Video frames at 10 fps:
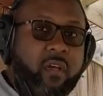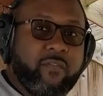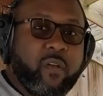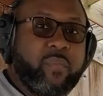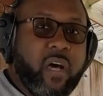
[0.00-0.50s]
of
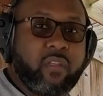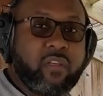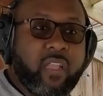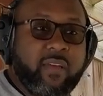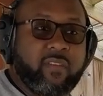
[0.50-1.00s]
the Apollo
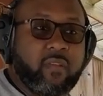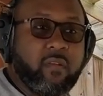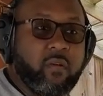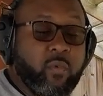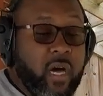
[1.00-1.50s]
11
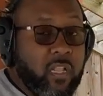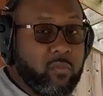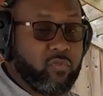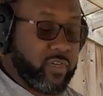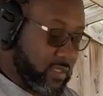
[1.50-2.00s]
with hollow
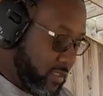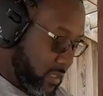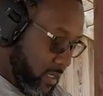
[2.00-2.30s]
points.